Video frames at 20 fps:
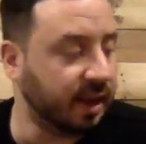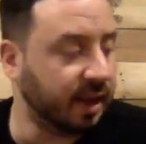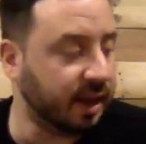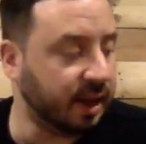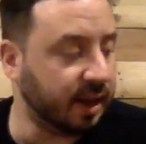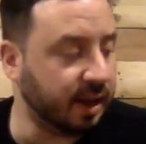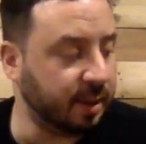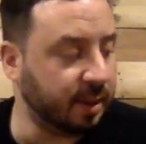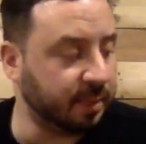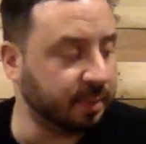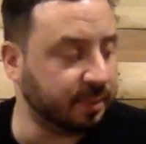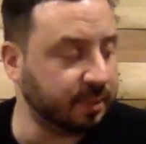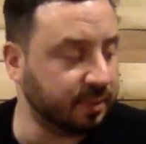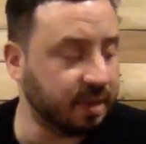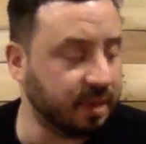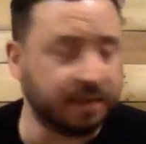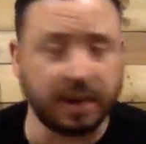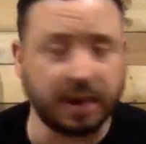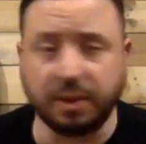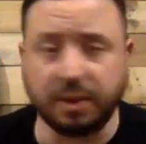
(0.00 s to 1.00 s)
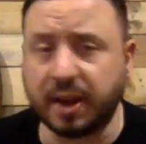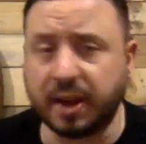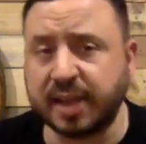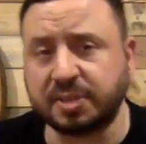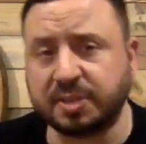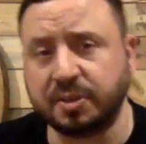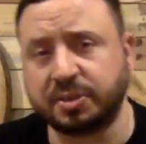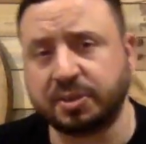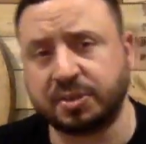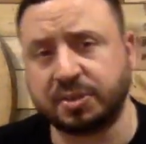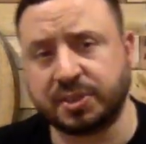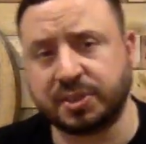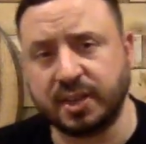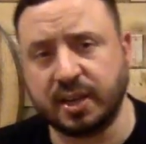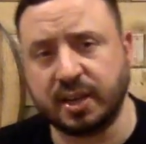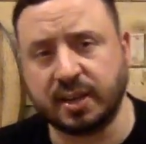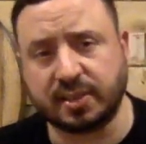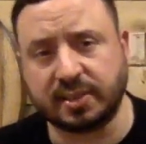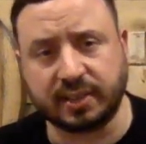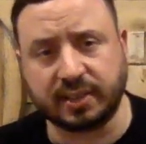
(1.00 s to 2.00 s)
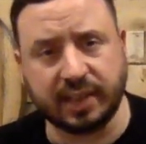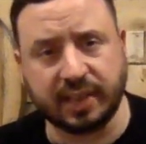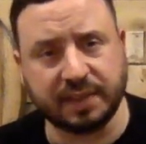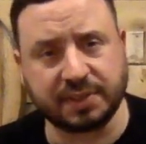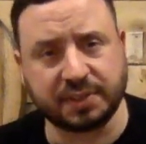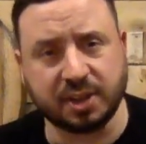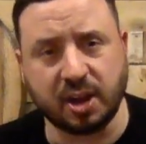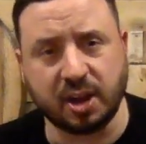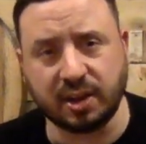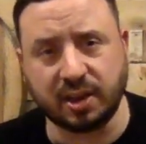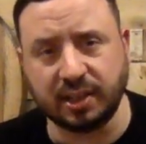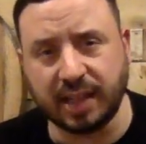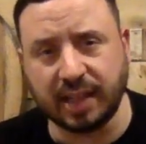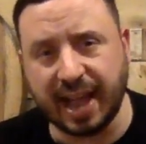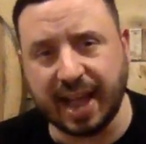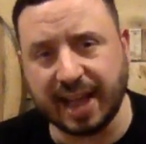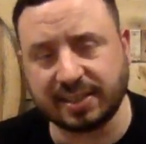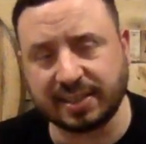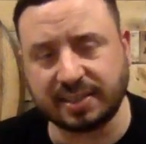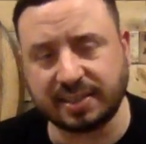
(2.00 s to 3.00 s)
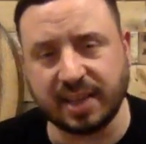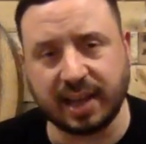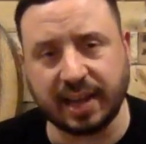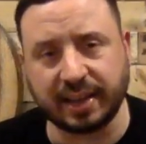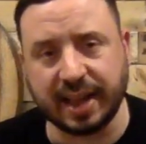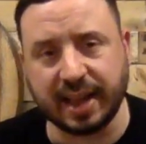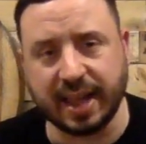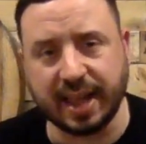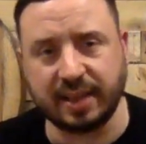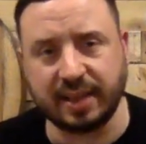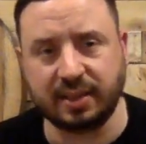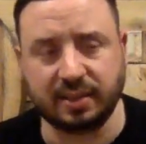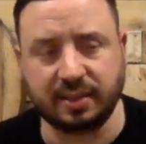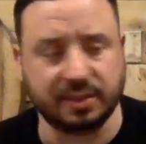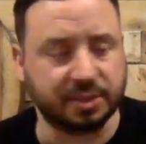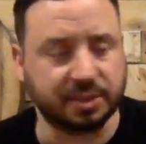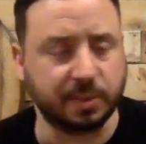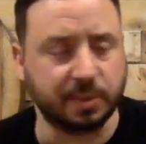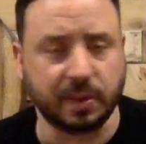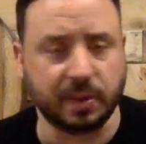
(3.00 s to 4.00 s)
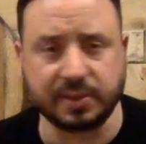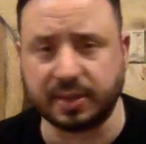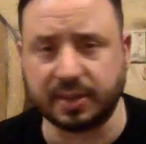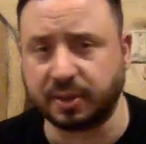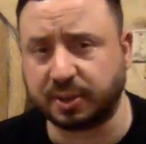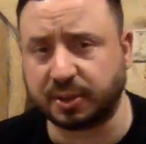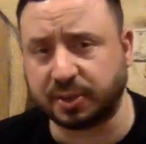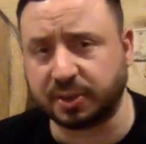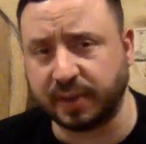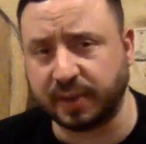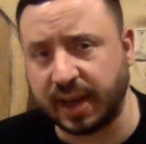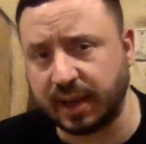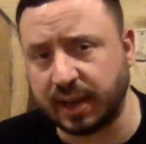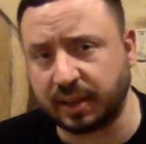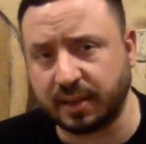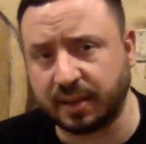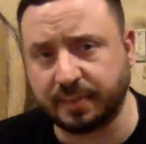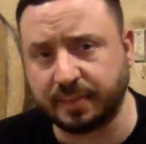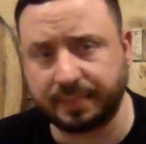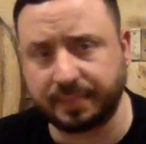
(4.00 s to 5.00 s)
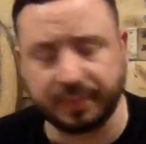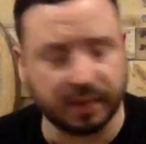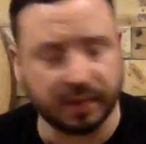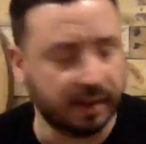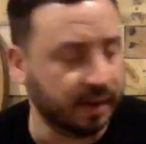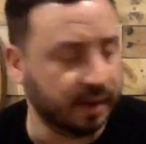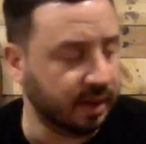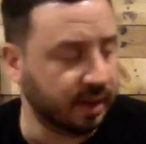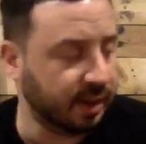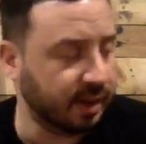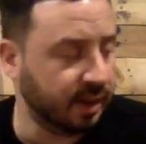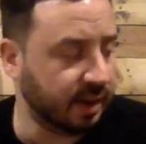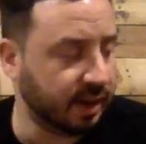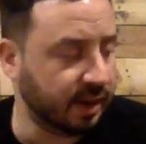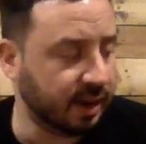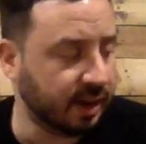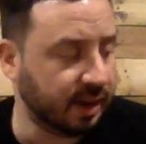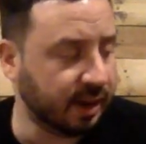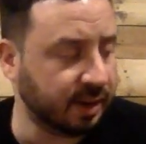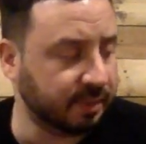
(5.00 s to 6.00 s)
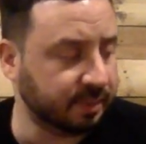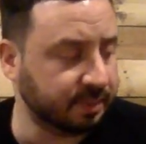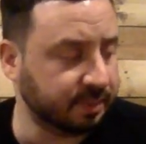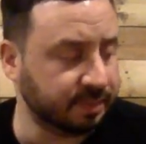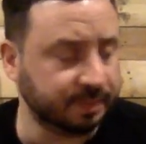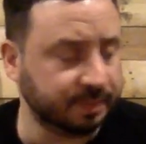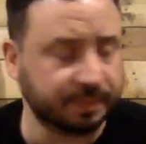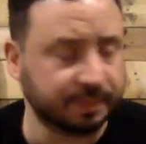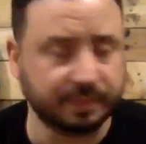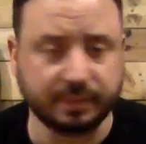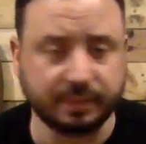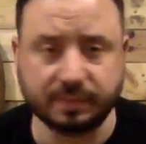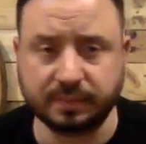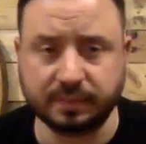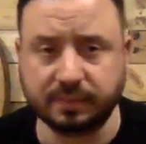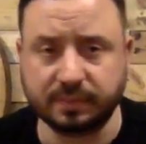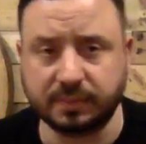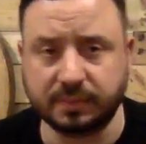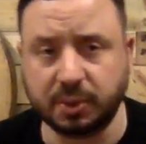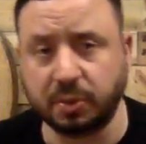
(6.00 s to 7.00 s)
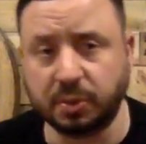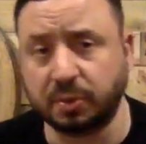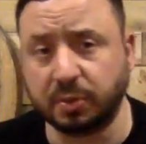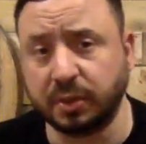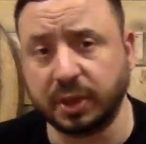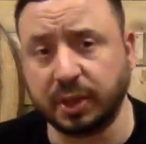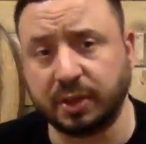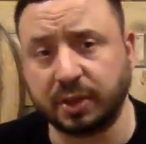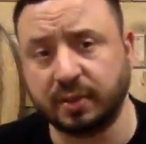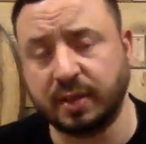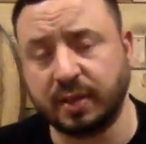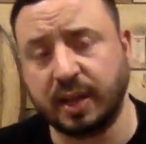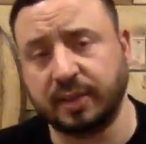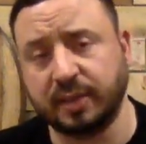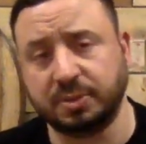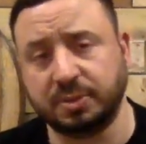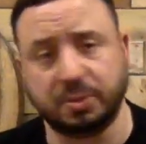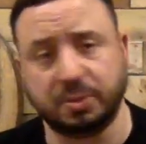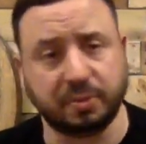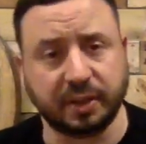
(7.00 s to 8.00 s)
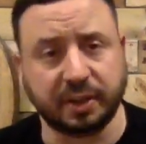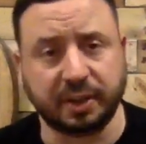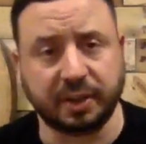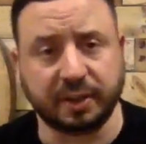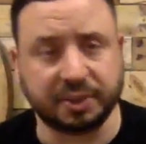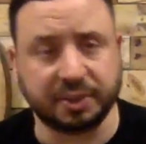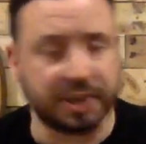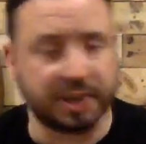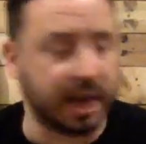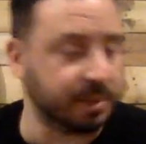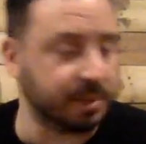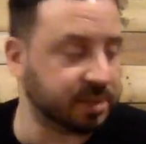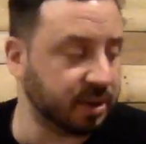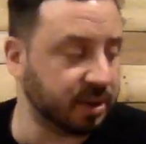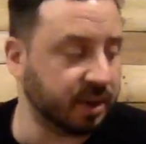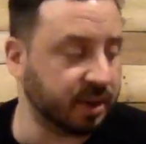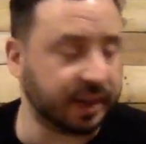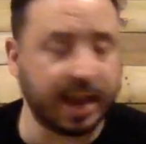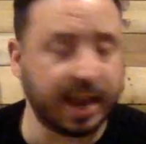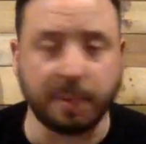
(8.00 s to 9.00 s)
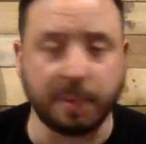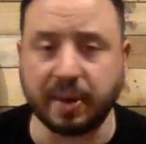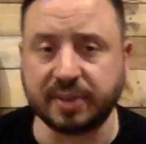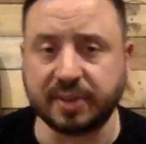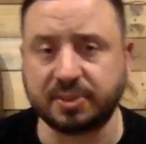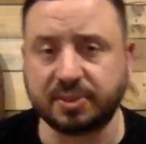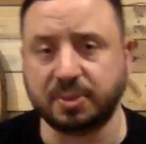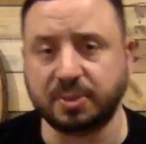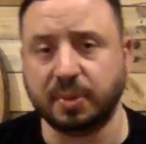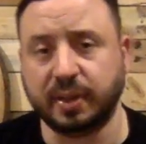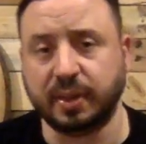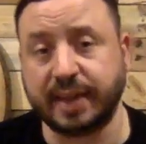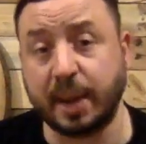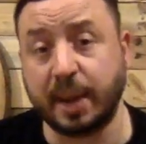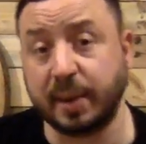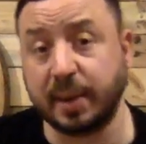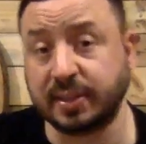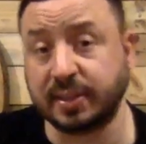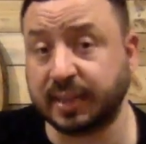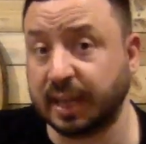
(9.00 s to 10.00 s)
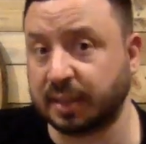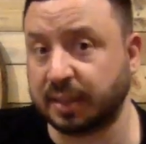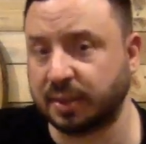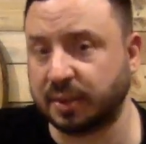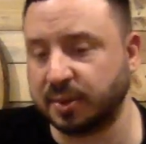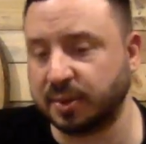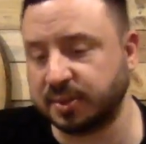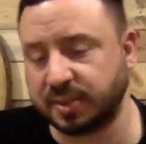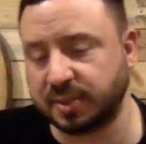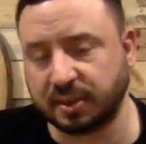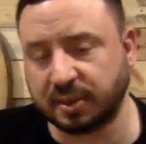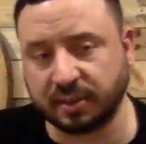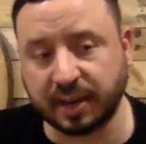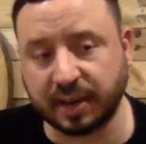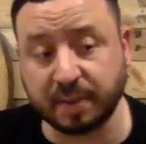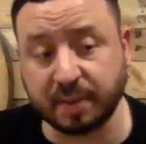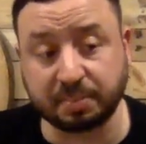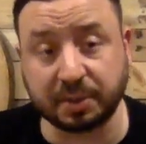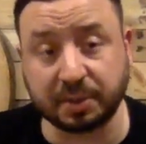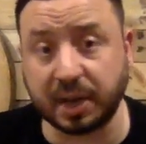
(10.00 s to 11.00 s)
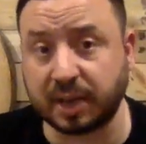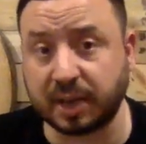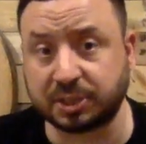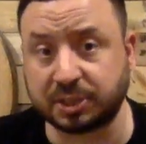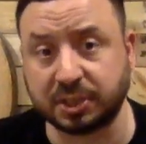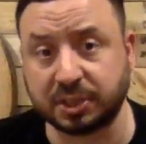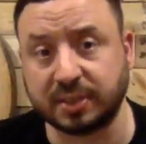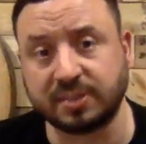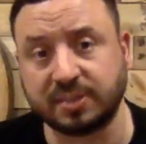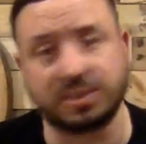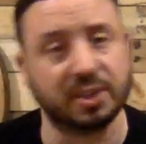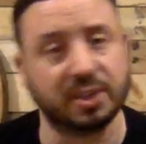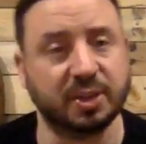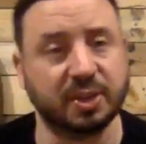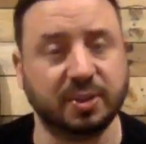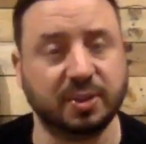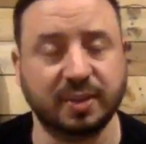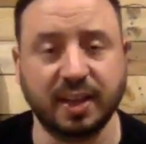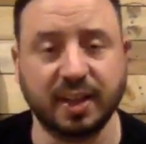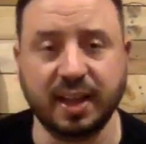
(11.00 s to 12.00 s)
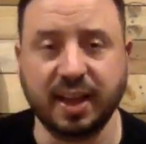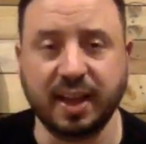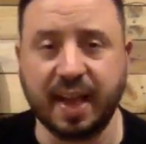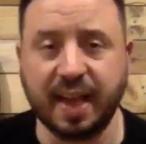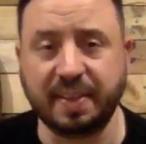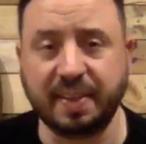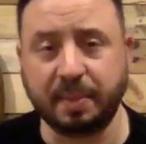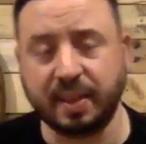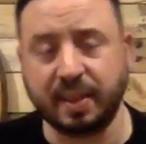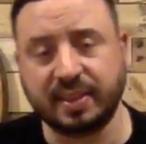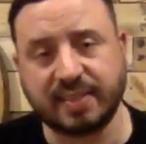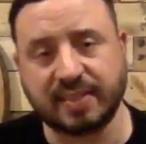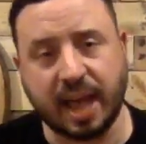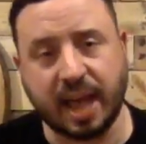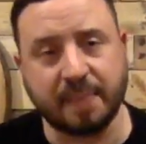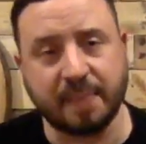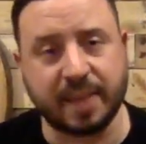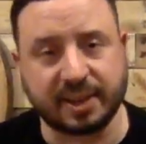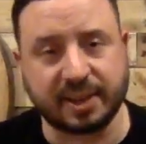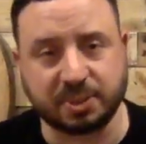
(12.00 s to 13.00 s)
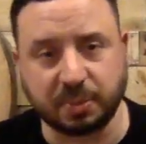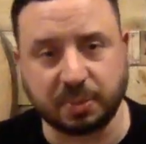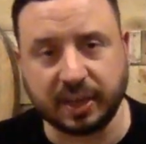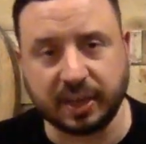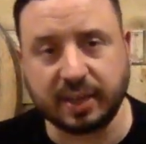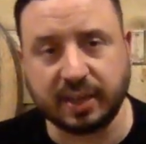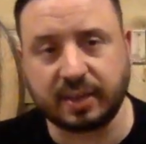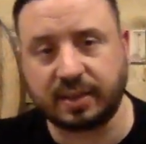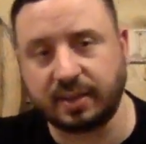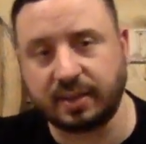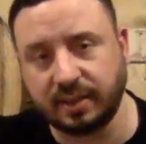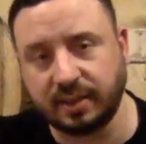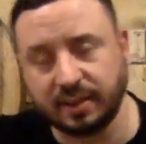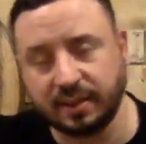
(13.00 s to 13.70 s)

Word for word: Um, if any of you guys are interested, it's gifts on glass dot net is the ones that are creating them. Um, doing a really uh, doing a really great job. So I can't wait to uh, can't wait to get those. They're in production. So I think by the time next week.